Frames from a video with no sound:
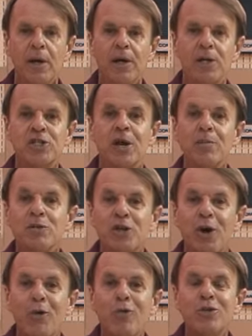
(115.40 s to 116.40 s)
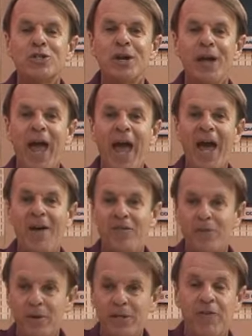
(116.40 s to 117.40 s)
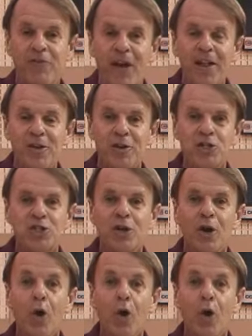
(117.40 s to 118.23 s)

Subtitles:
Some zones have defenders